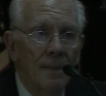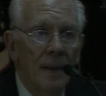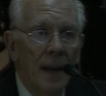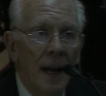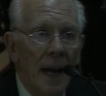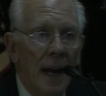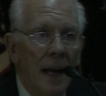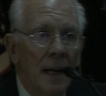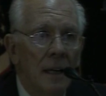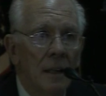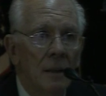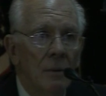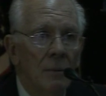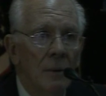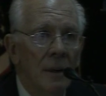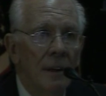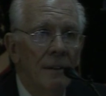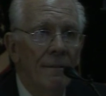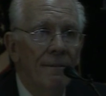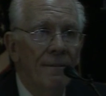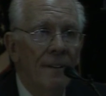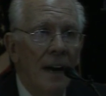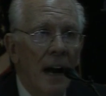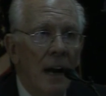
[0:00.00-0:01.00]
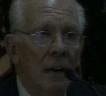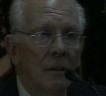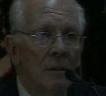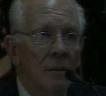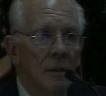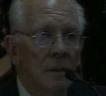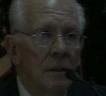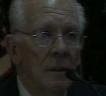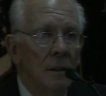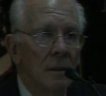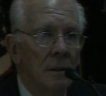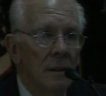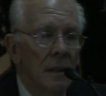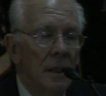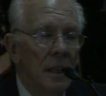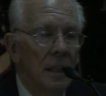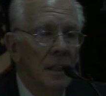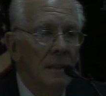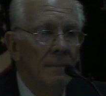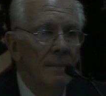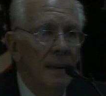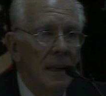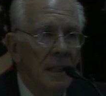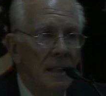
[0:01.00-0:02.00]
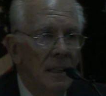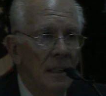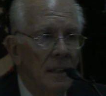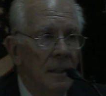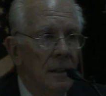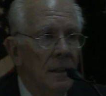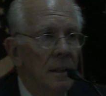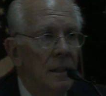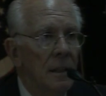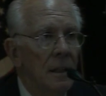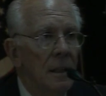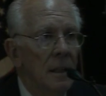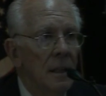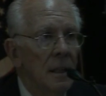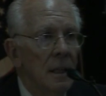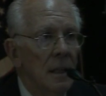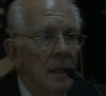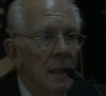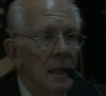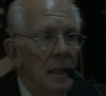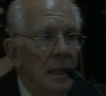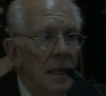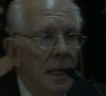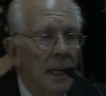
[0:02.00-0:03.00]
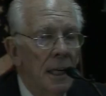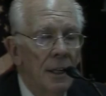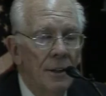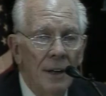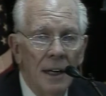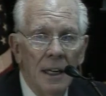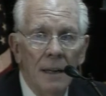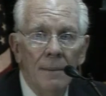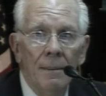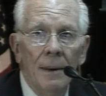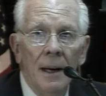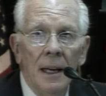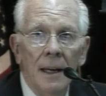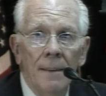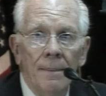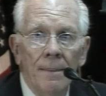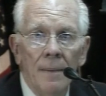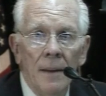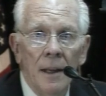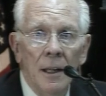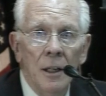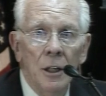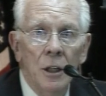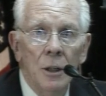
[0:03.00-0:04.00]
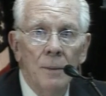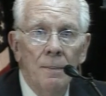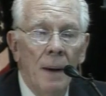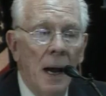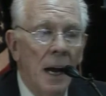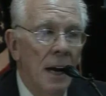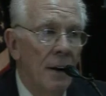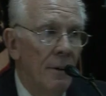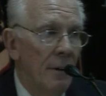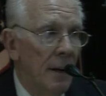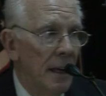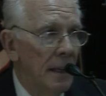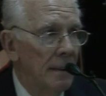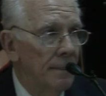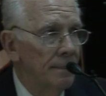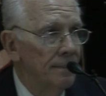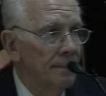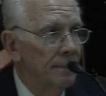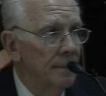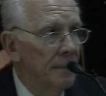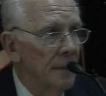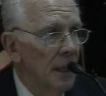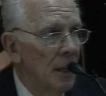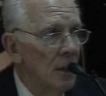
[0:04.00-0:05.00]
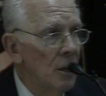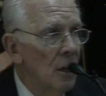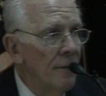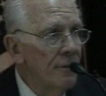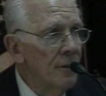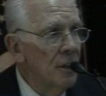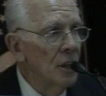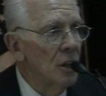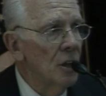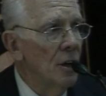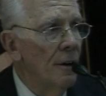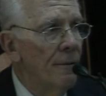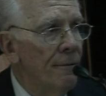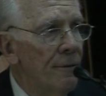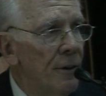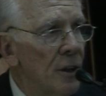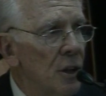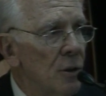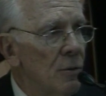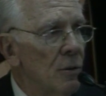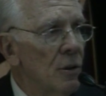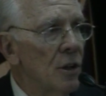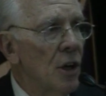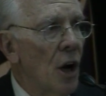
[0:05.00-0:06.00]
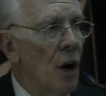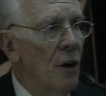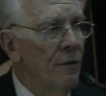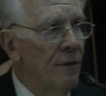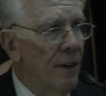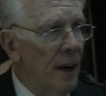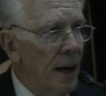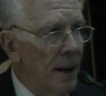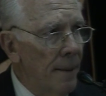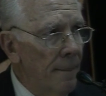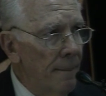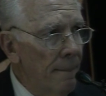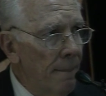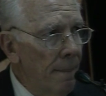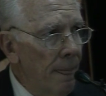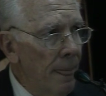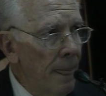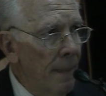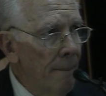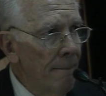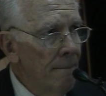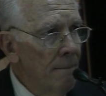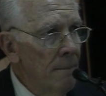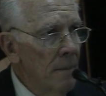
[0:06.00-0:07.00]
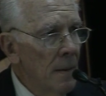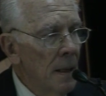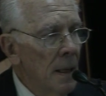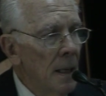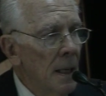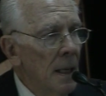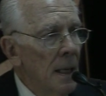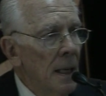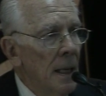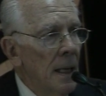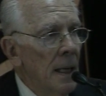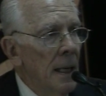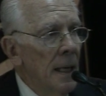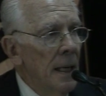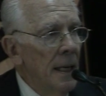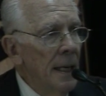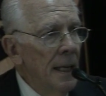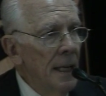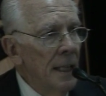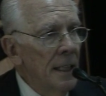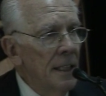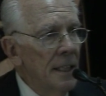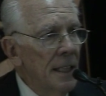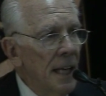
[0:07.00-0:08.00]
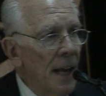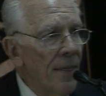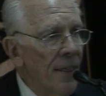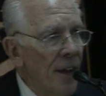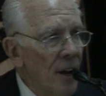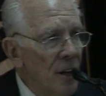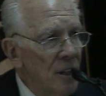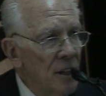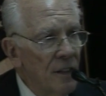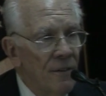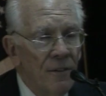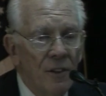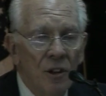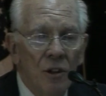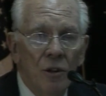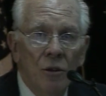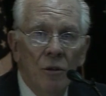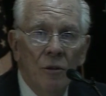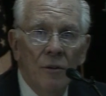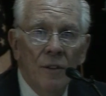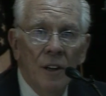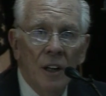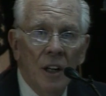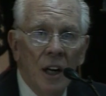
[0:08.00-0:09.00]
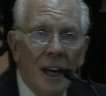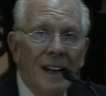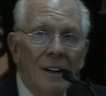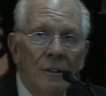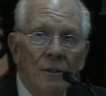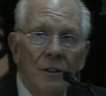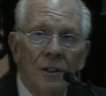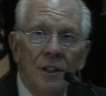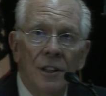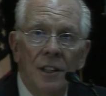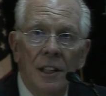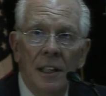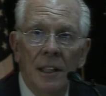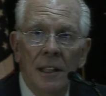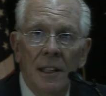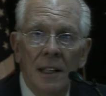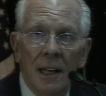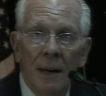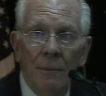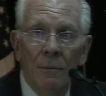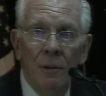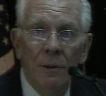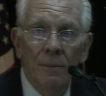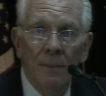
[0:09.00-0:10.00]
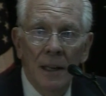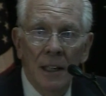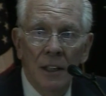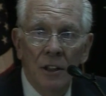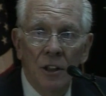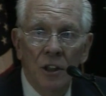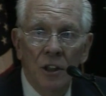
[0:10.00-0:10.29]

And we found his message incredibly inspiring. And after the conference was over, he said, those of you that are interested, come with me to